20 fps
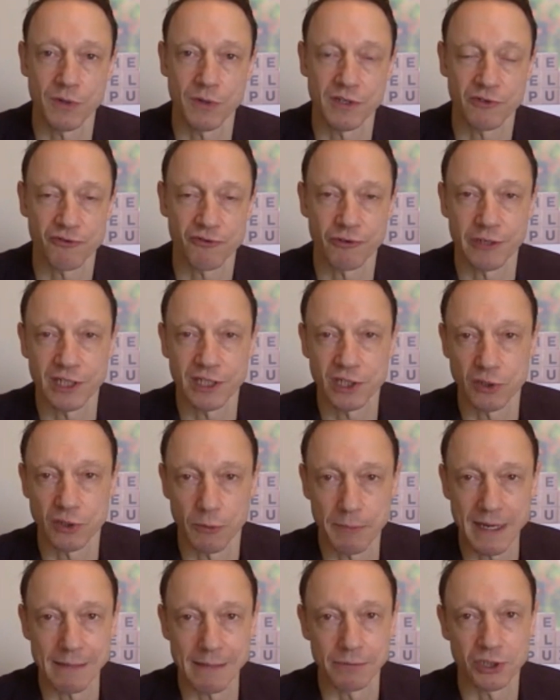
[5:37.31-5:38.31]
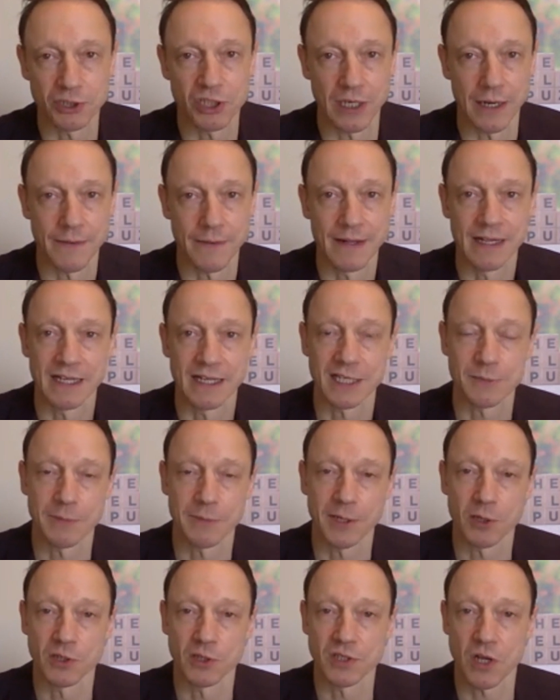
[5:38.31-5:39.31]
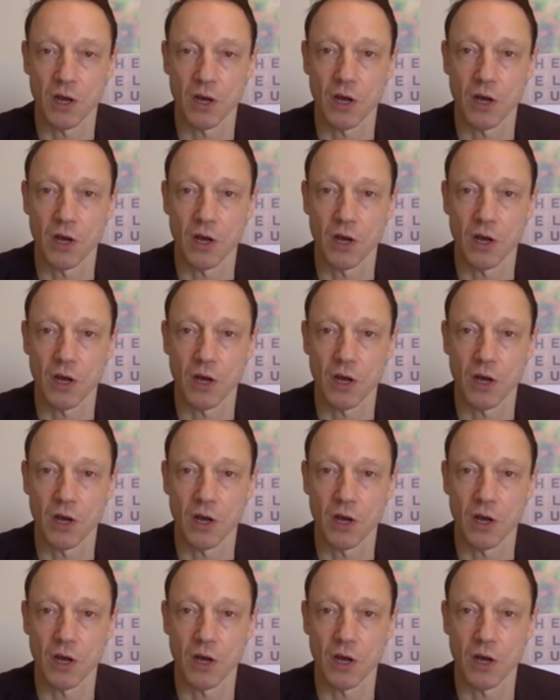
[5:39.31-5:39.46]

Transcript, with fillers: a traditional publisher is because